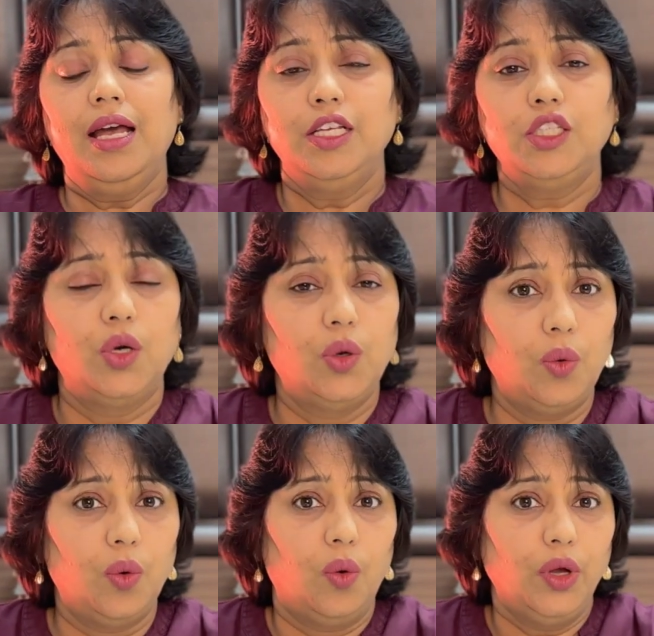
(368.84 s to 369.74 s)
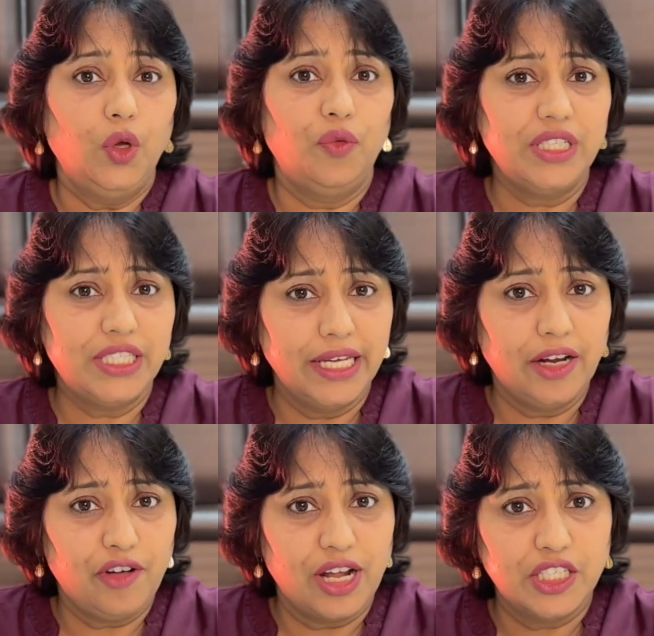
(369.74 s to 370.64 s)
So you will see
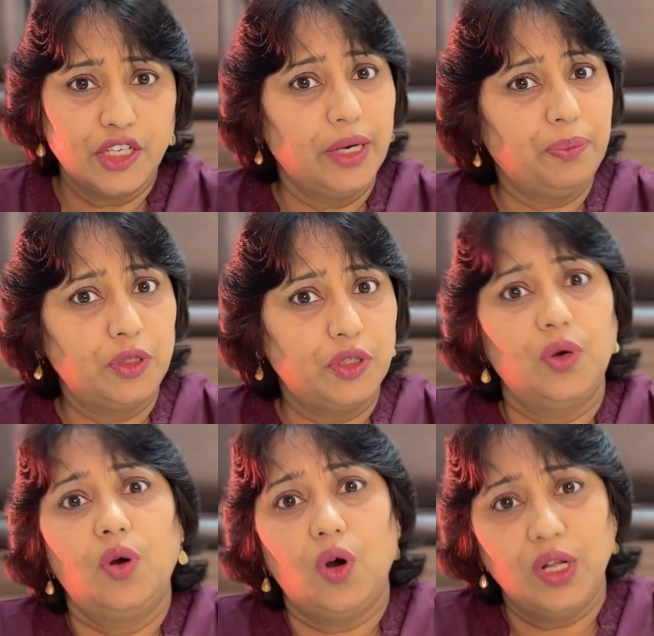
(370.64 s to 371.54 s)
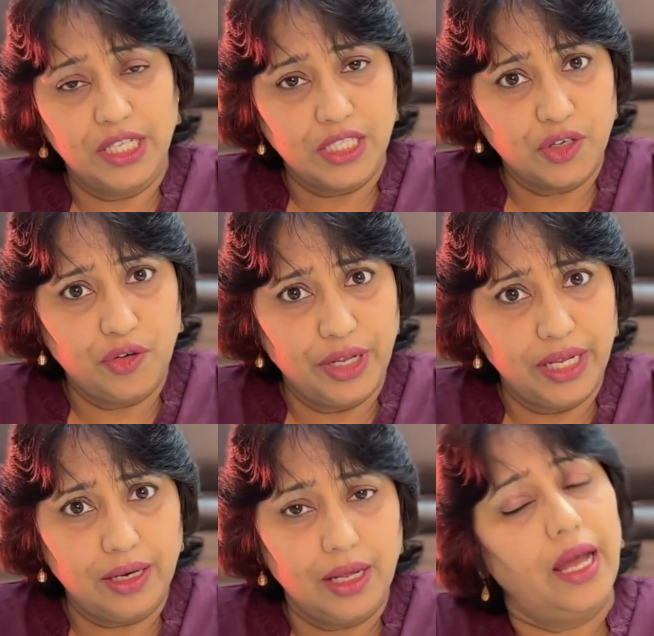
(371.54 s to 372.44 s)
a transcript on the
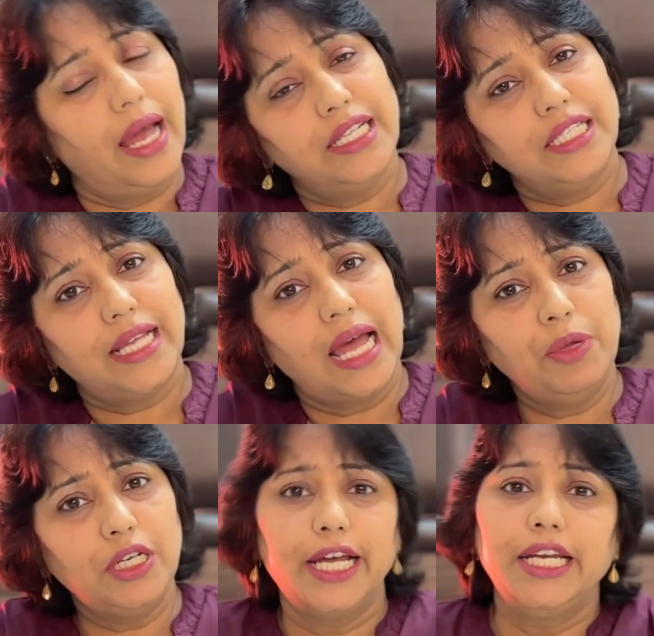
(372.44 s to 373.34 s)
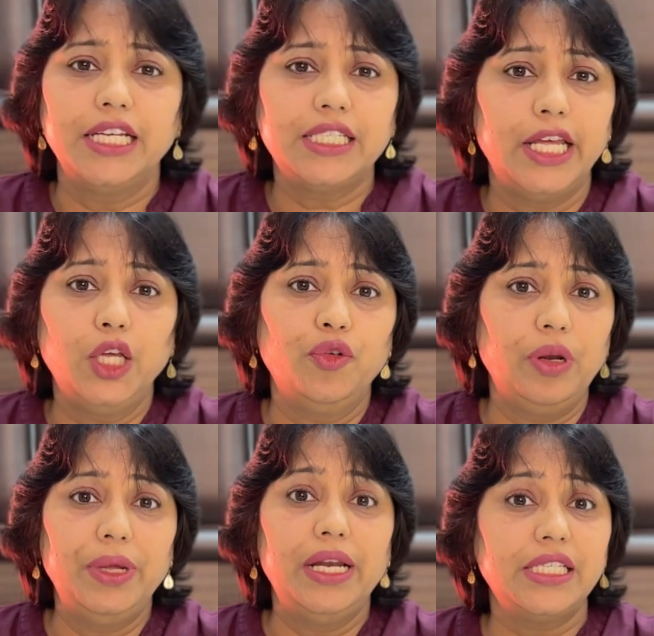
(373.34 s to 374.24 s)
screen and simultaneously you
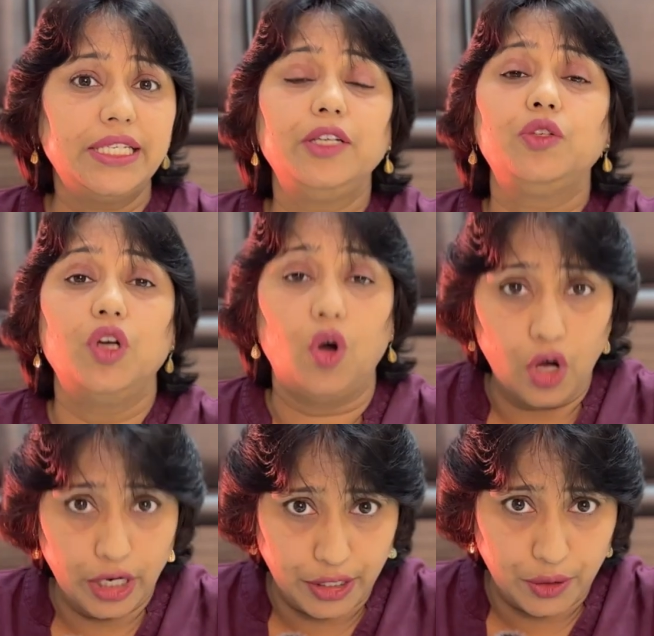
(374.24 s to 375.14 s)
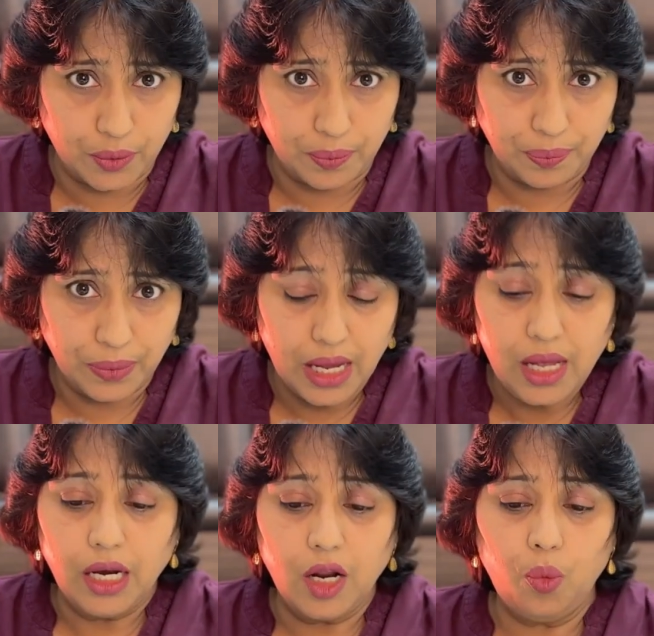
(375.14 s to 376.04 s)
will be listening to the audio.
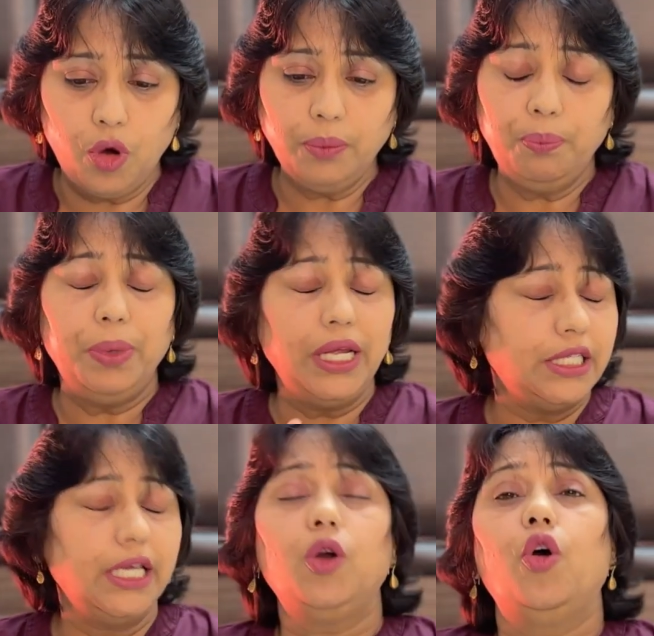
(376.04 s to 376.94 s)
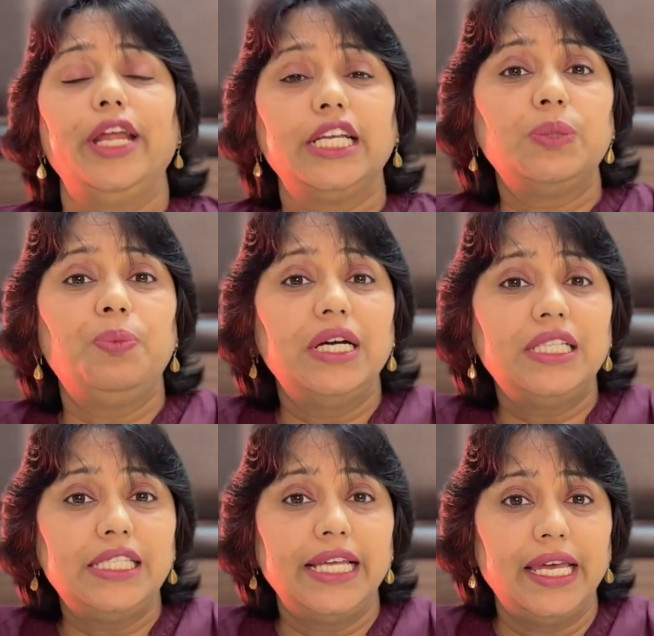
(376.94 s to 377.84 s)
Now what PTE Core
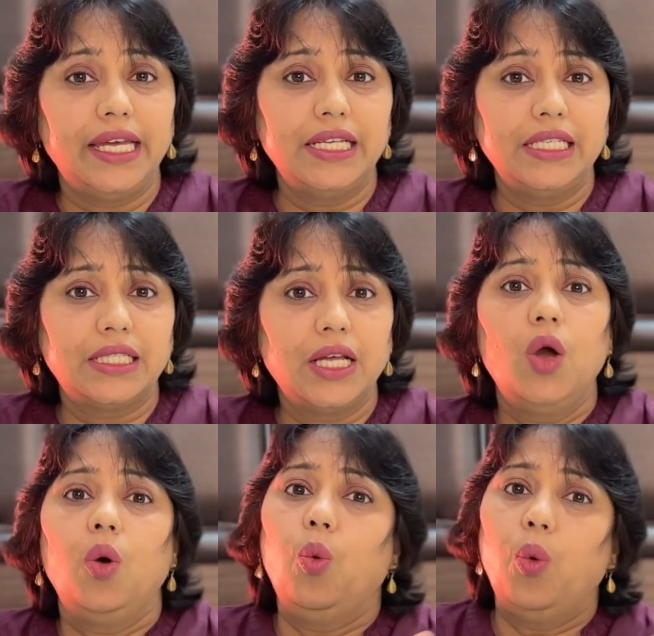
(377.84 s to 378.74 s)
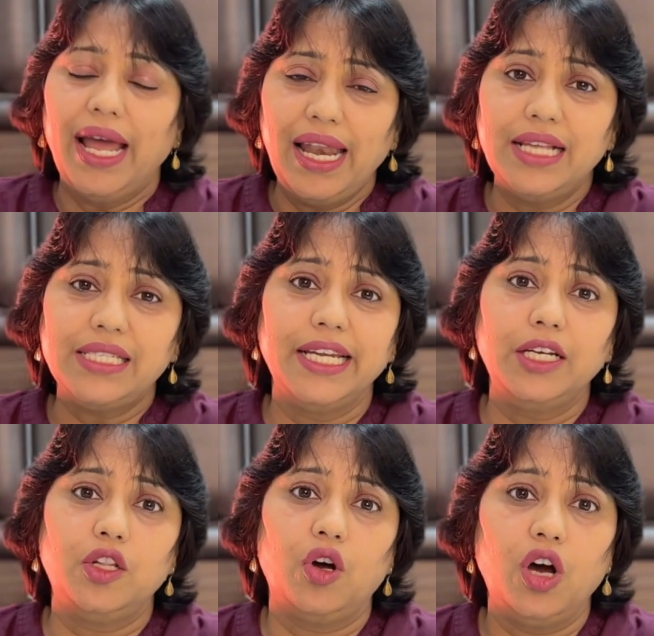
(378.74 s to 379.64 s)
experts say is, while listening
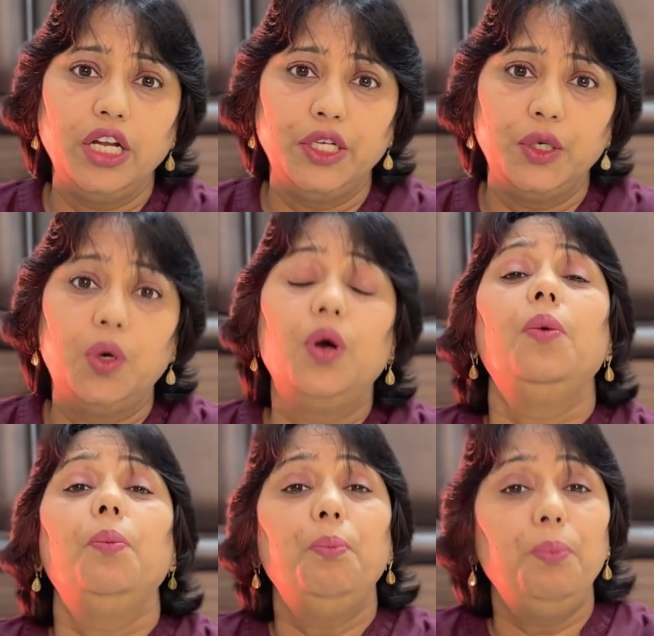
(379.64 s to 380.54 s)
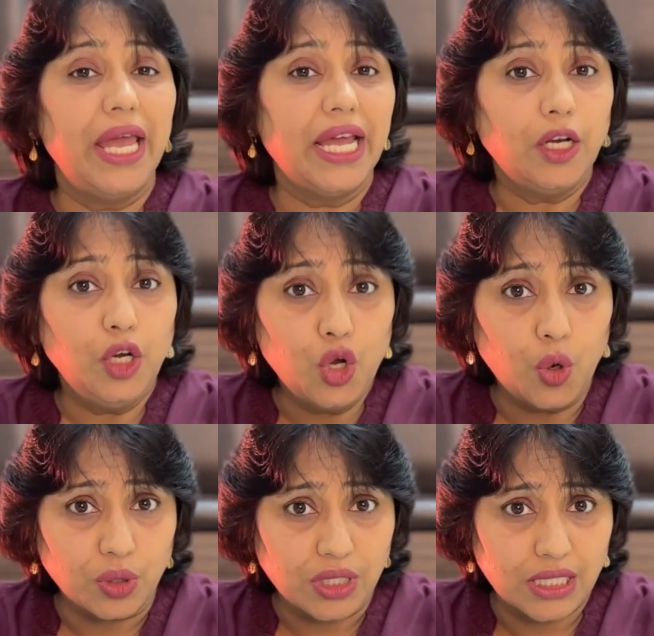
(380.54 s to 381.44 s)
to the audio, make
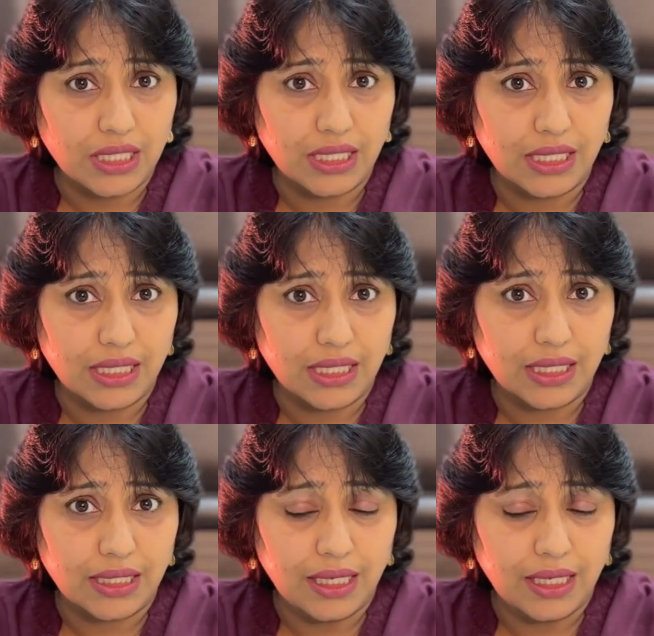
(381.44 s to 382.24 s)
notes.